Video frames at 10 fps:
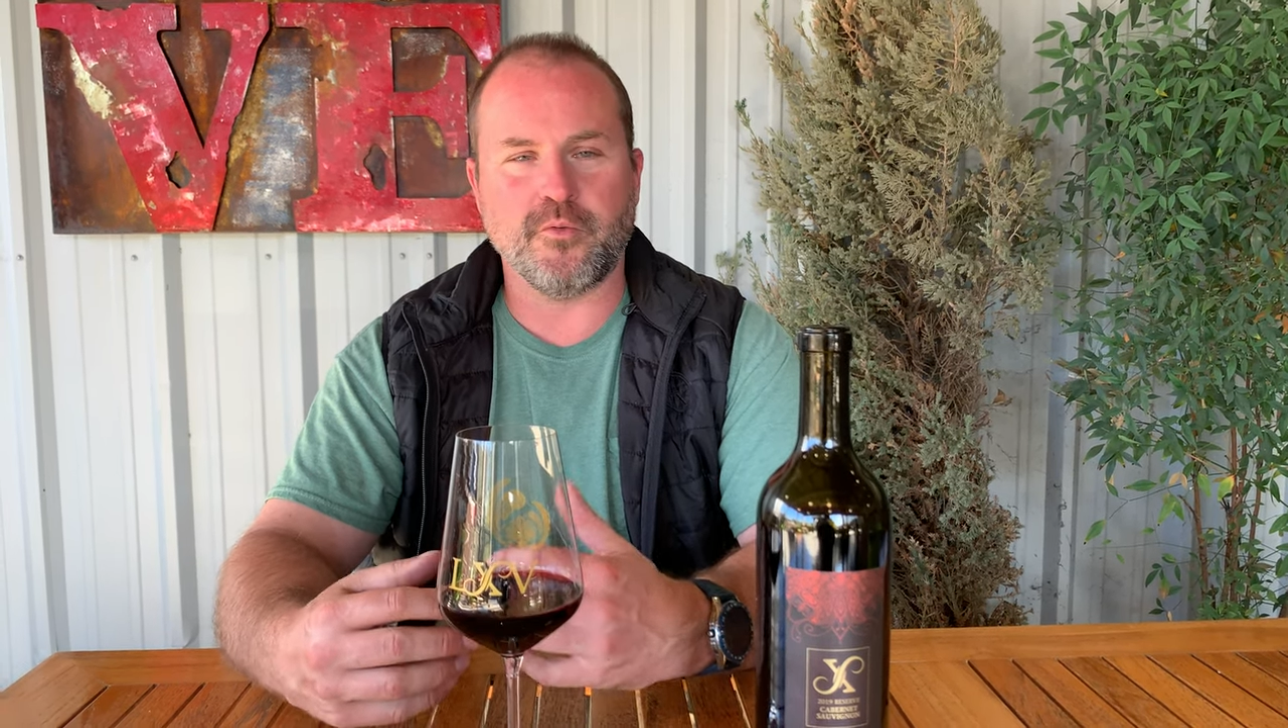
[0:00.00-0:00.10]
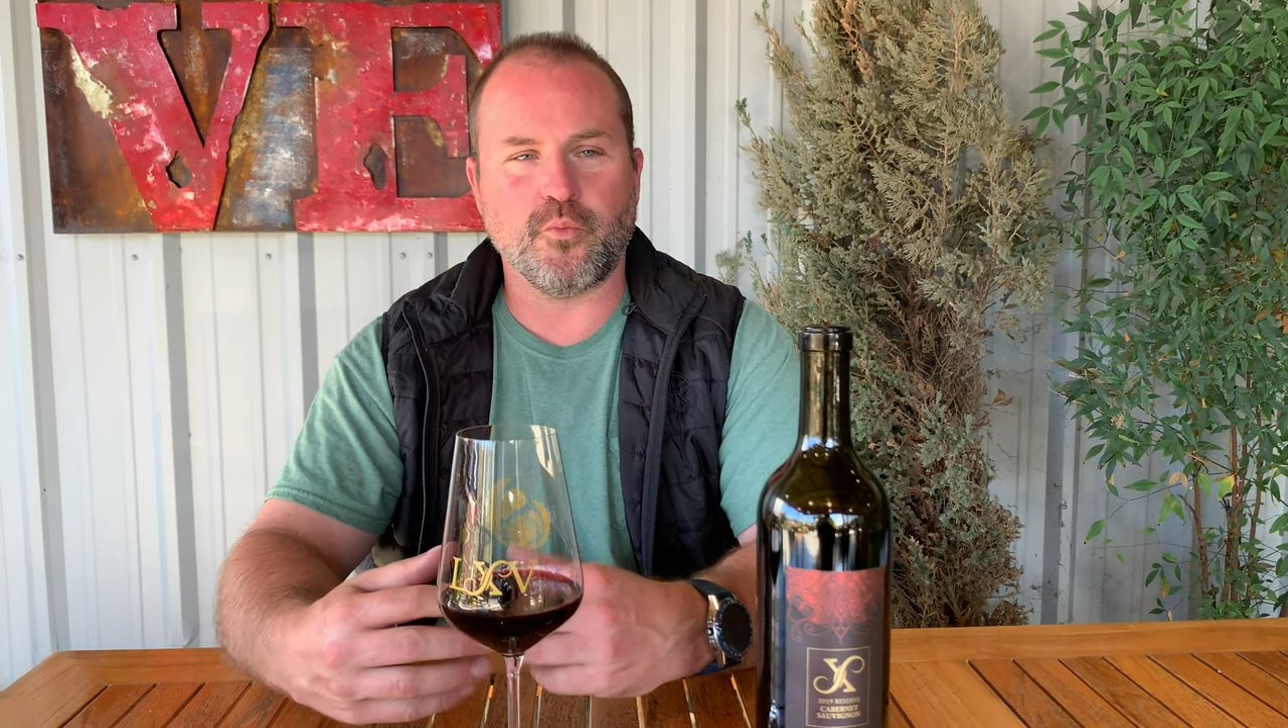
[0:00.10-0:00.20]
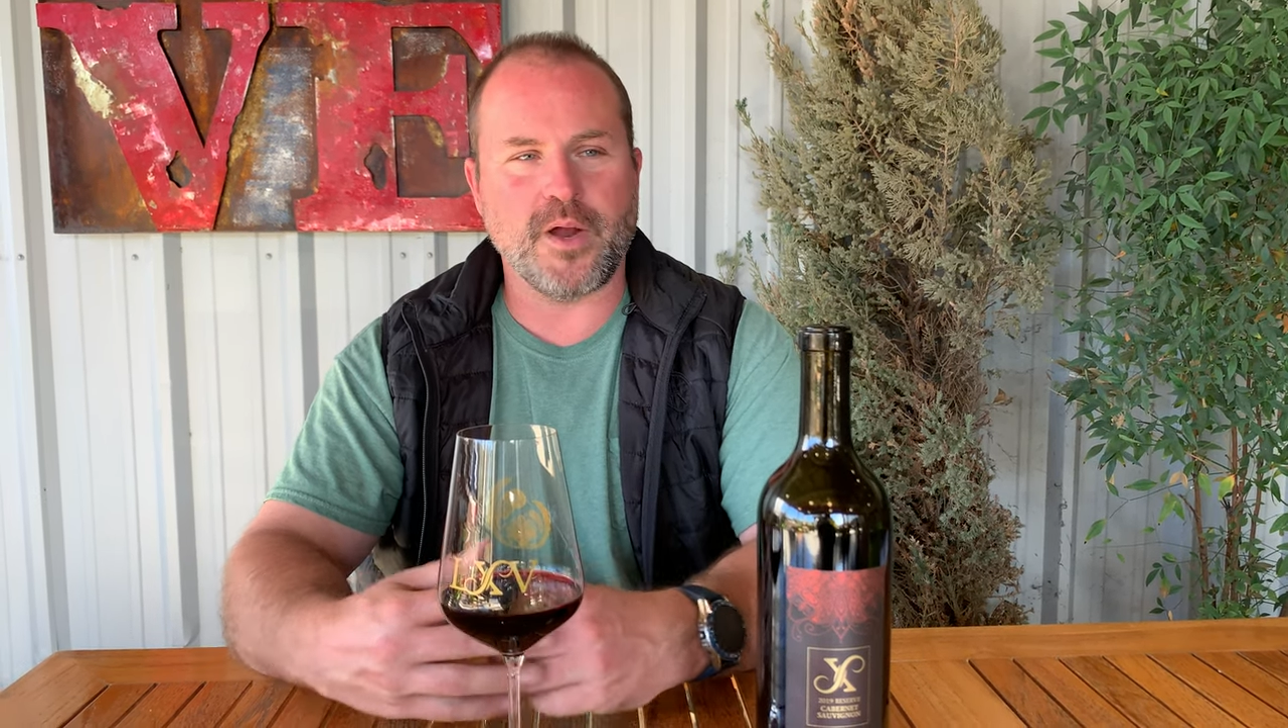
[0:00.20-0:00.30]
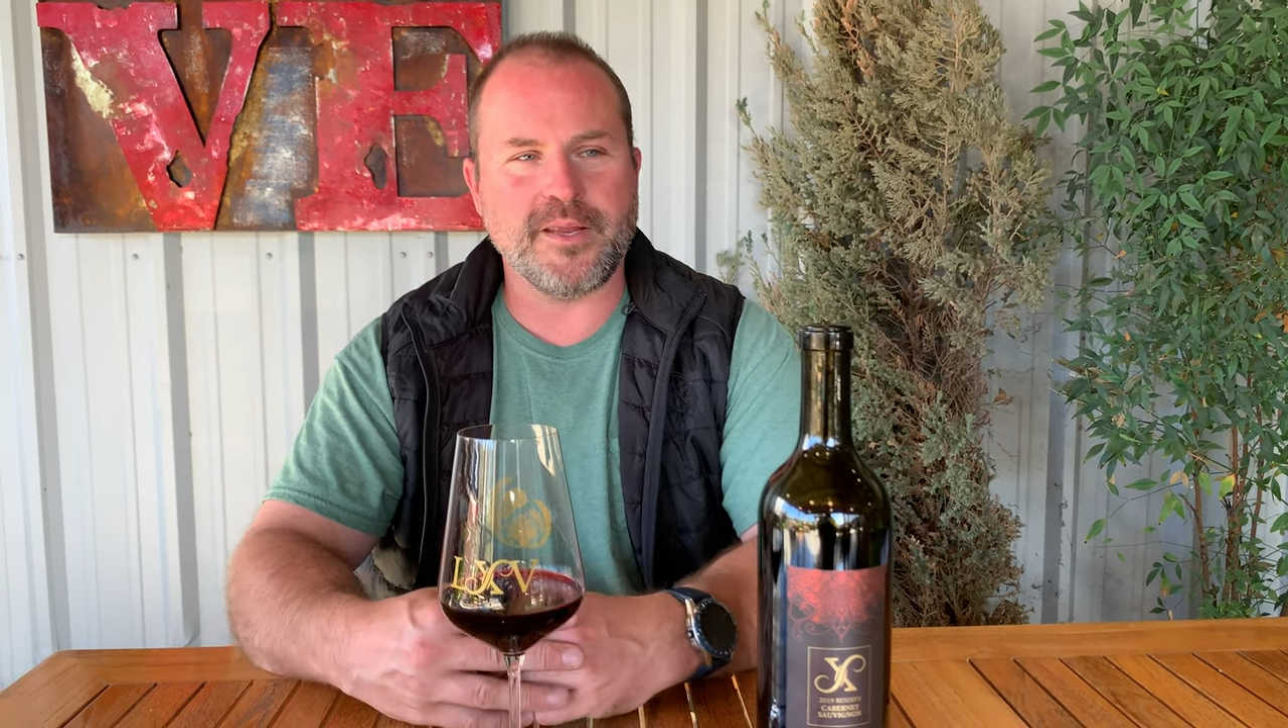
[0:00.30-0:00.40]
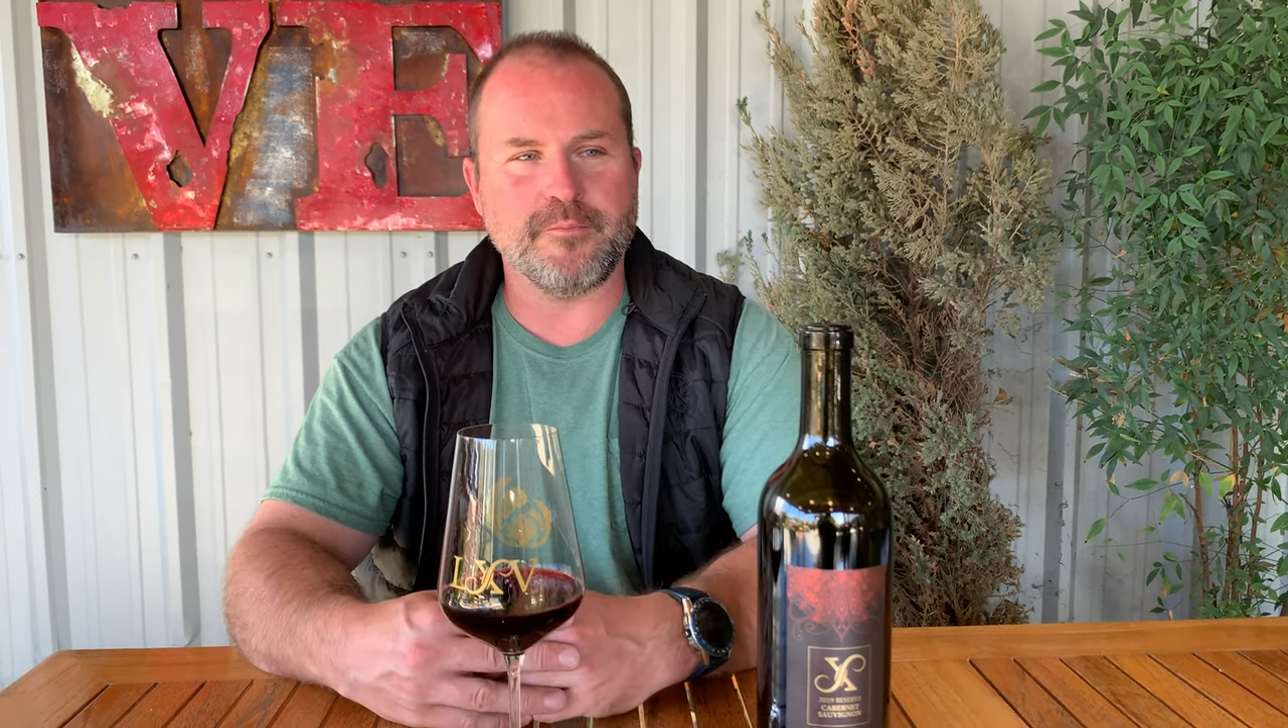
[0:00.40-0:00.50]

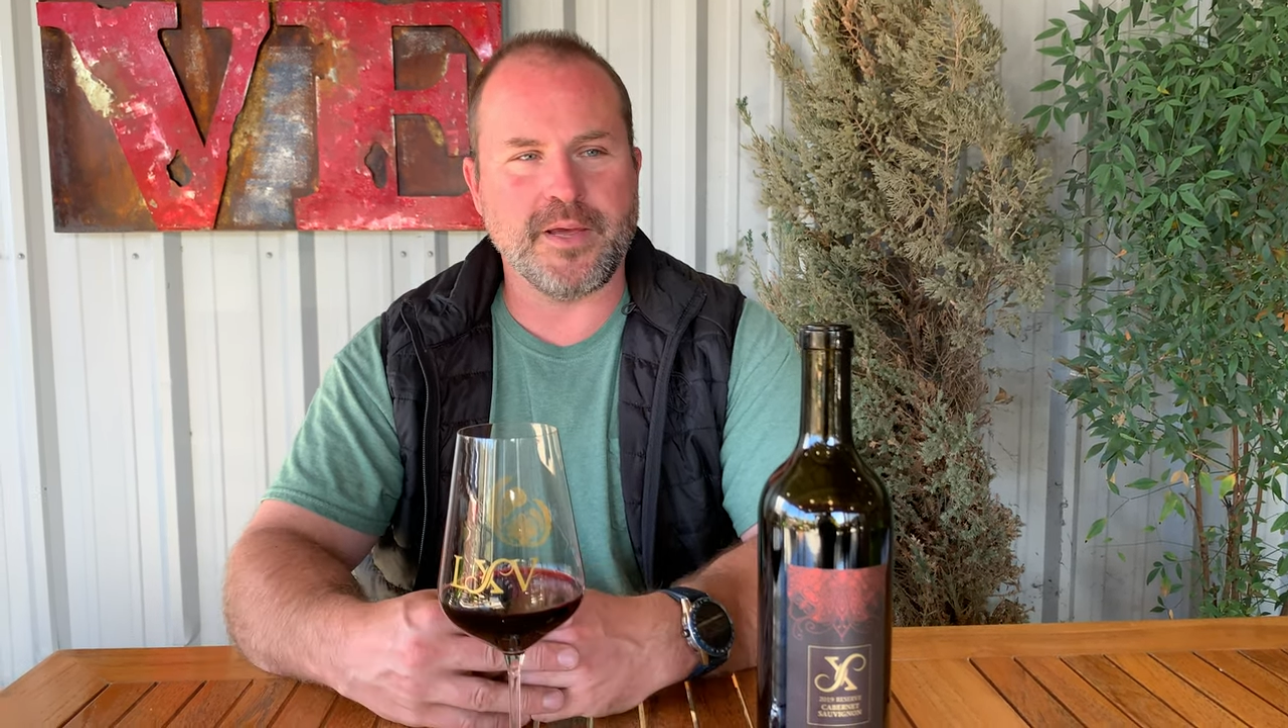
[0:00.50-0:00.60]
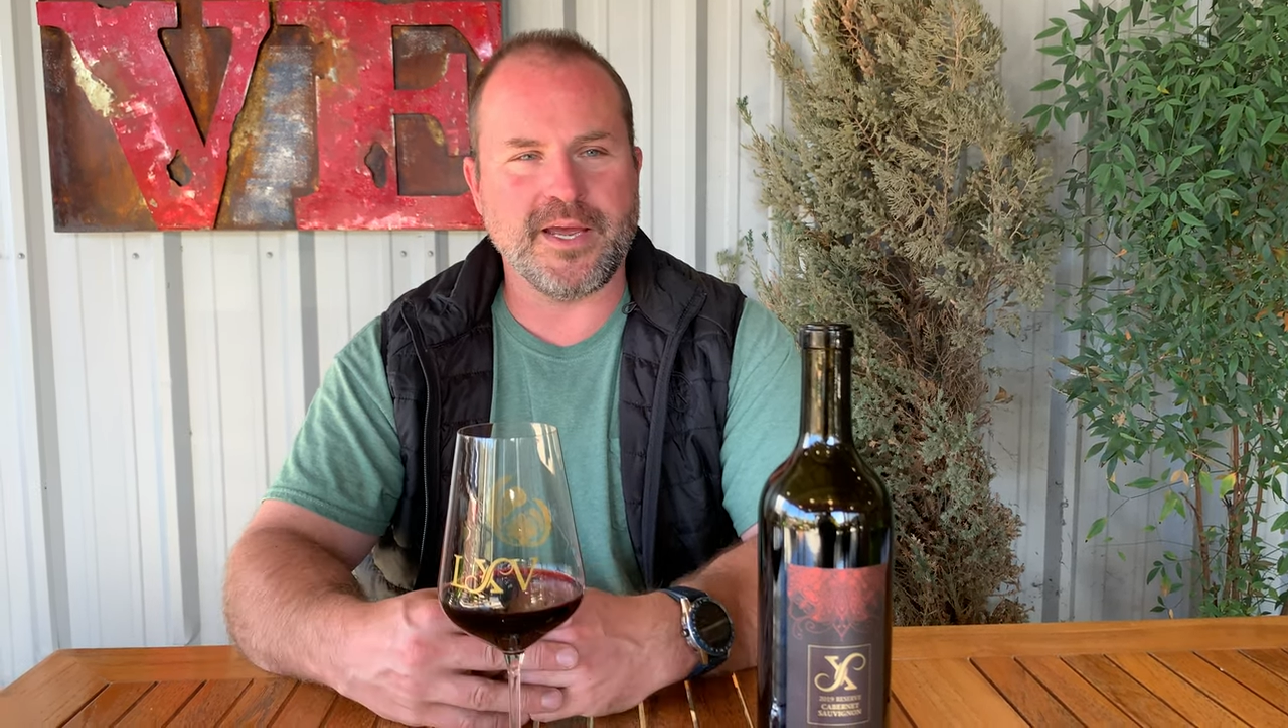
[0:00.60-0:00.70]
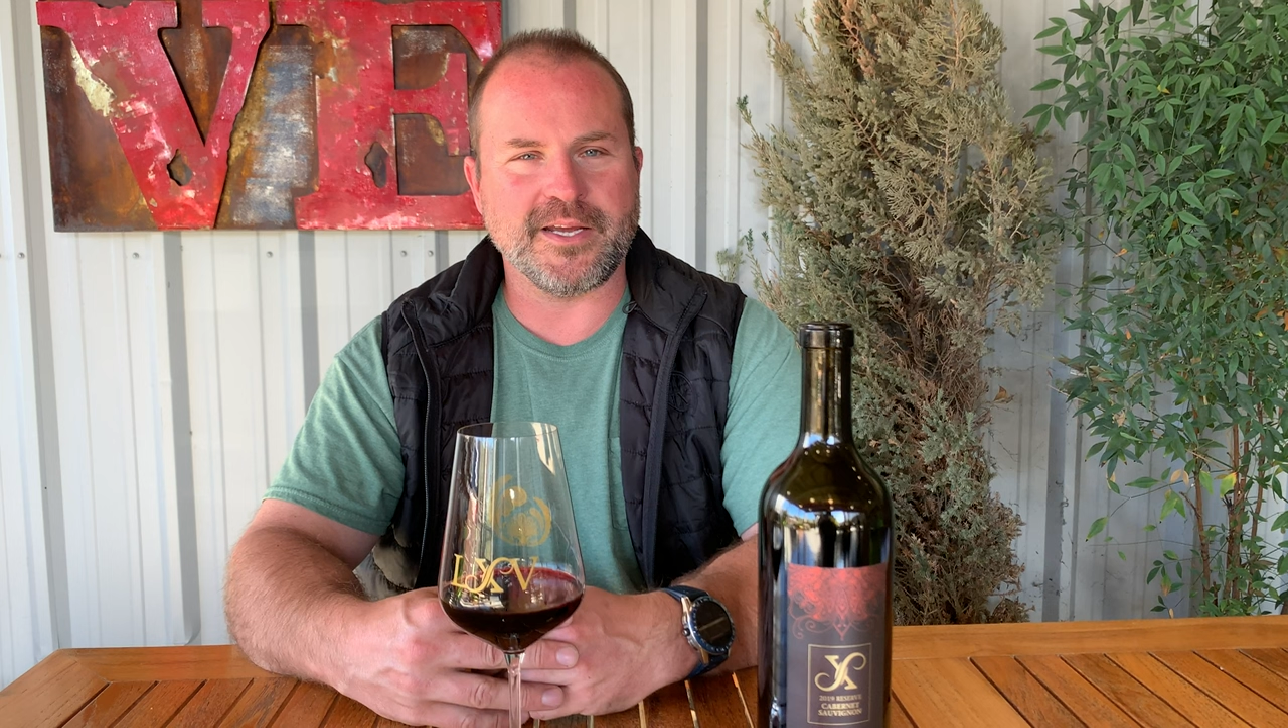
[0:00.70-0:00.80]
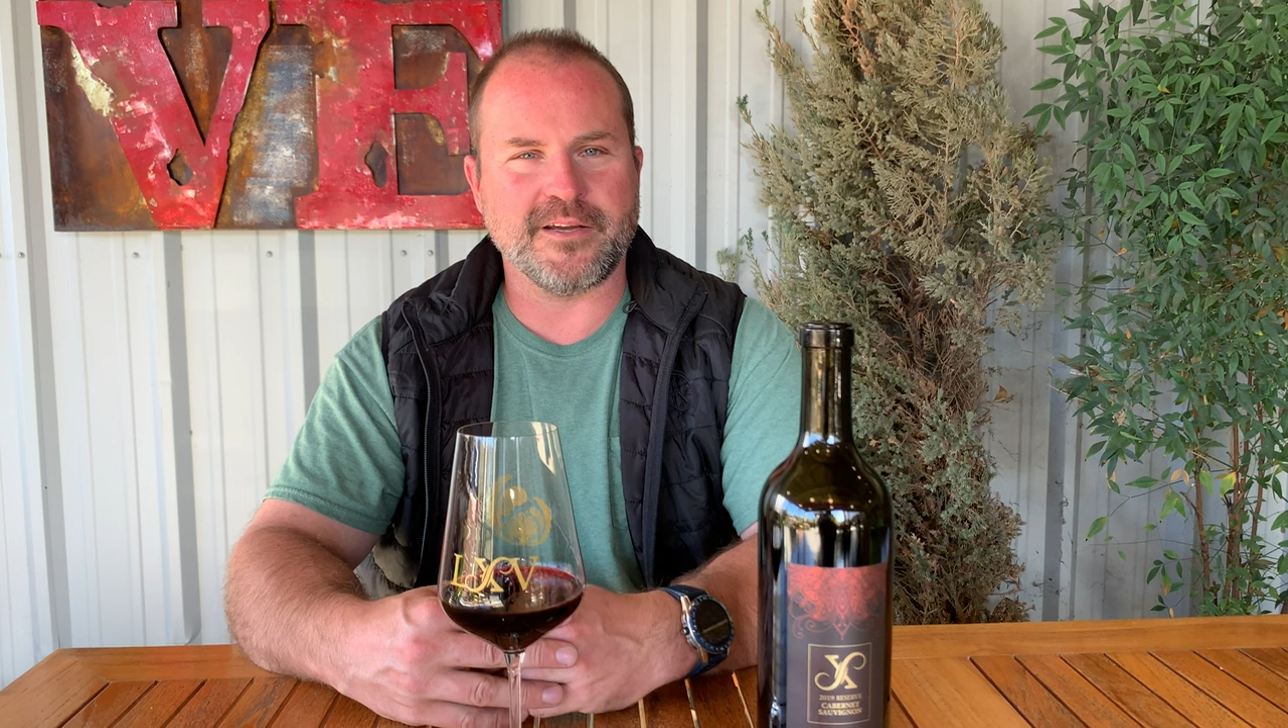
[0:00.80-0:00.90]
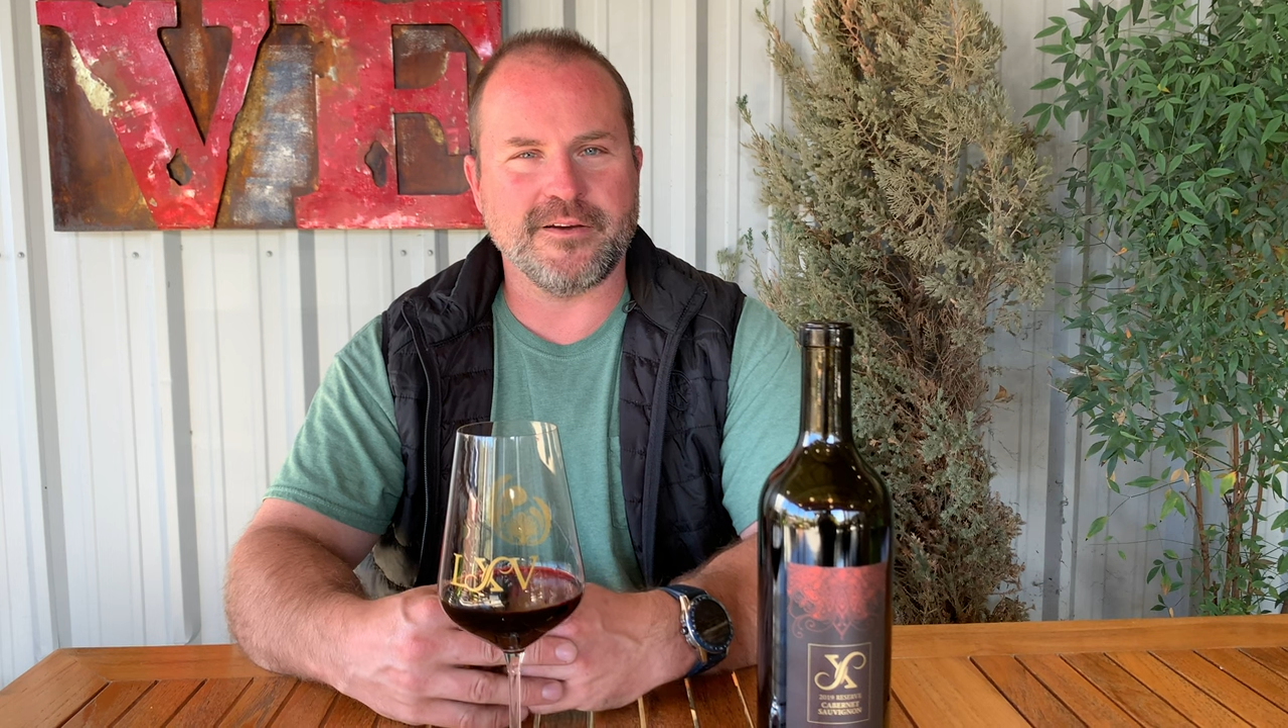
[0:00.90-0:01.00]
right bank